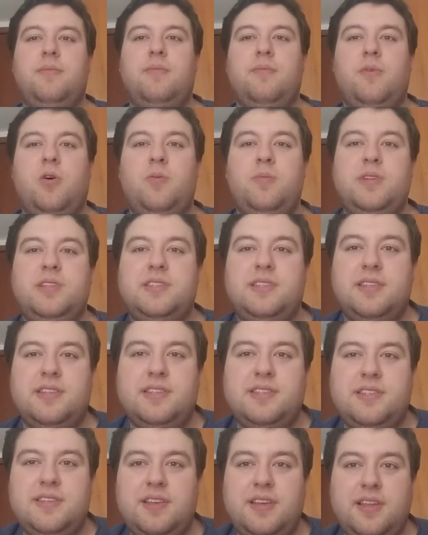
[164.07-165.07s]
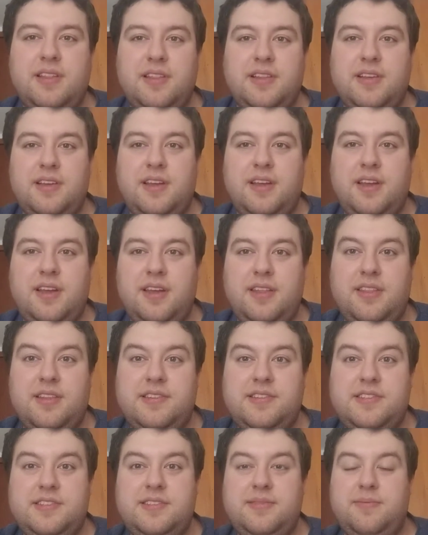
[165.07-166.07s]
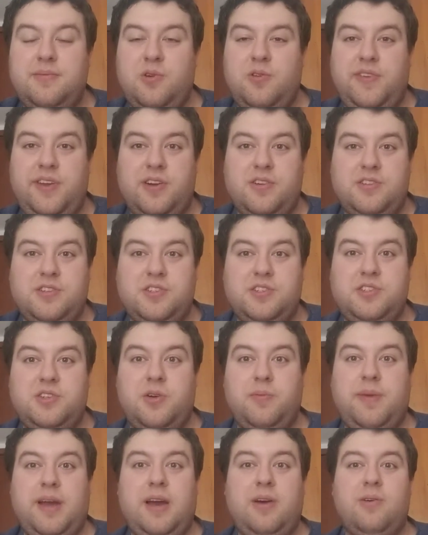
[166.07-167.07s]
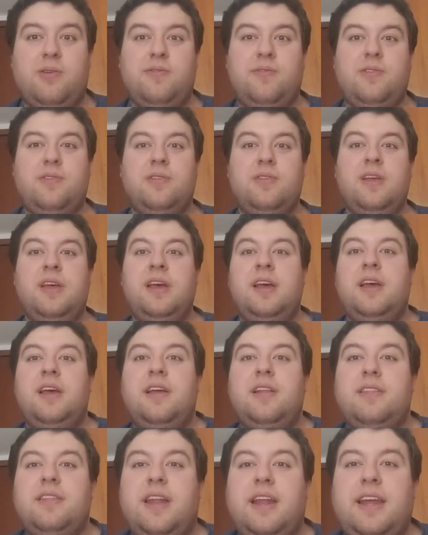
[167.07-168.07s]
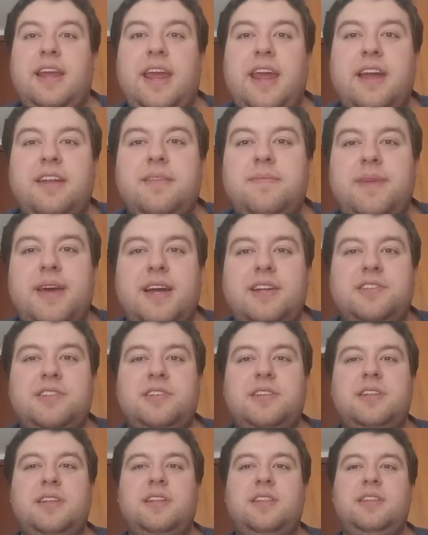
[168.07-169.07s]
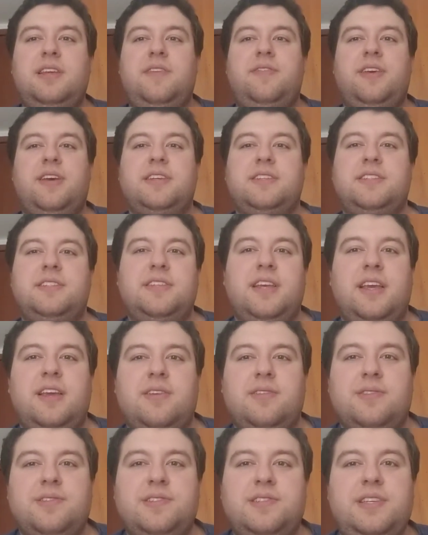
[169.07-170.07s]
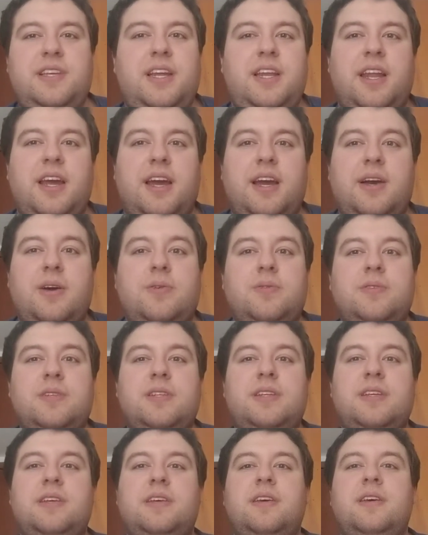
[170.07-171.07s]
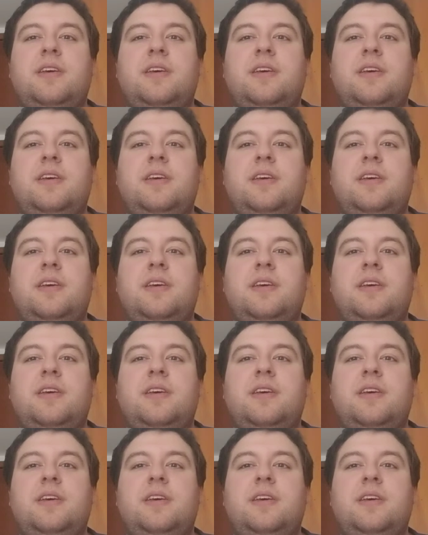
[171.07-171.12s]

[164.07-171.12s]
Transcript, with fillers: moments in this in in this movie are just so powerful that I can't imagine leaving a single scene out.